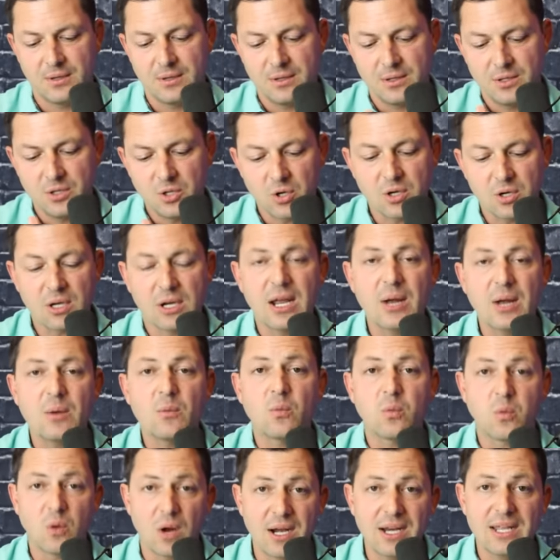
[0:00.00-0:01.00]
you're going to
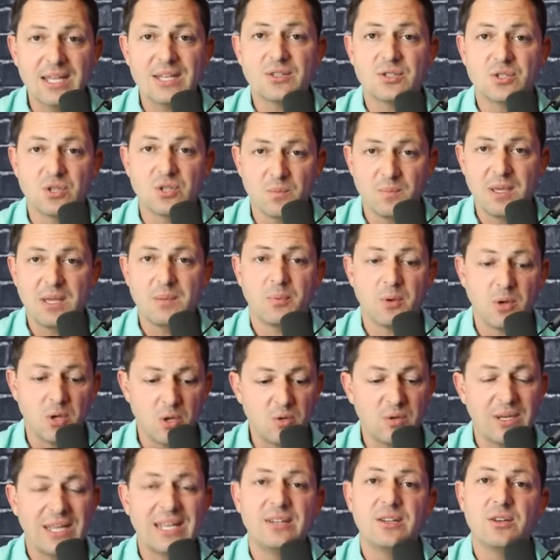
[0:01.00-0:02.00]
run into people who
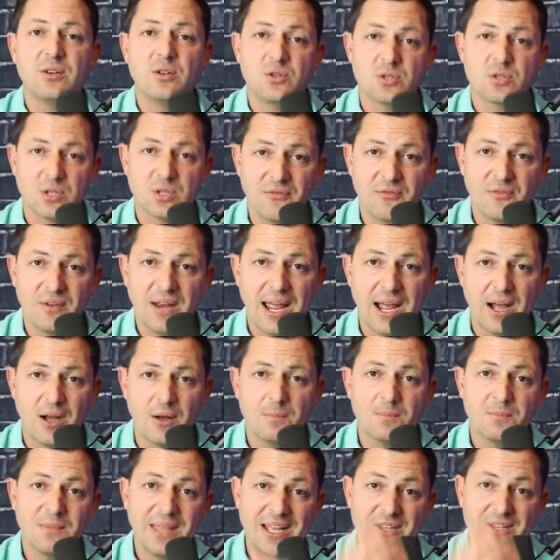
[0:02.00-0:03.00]
need to do stuff now.
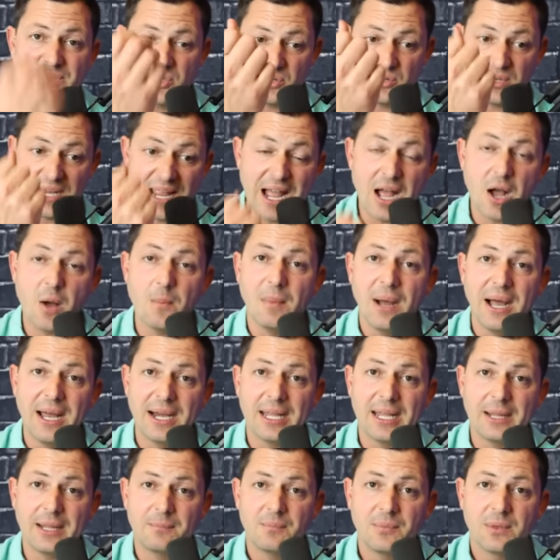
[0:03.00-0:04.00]
That's your now
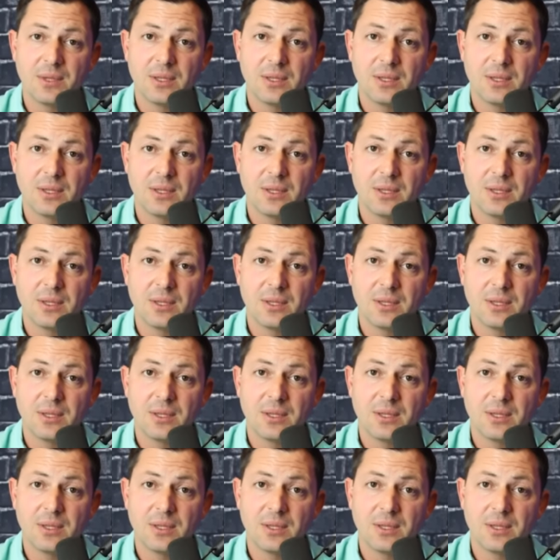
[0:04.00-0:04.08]
money.